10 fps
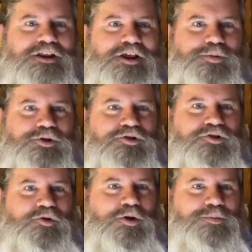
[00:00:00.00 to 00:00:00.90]
they put their
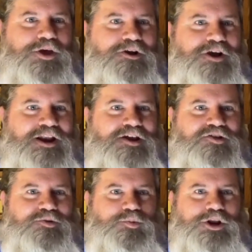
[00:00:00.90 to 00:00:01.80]
score up the other night
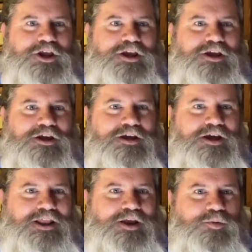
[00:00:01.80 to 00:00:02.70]
as Woody
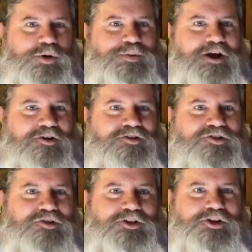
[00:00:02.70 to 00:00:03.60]
and then Woodpeckers,
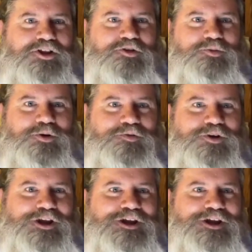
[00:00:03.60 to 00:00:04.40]
so I thought that was pretty funny.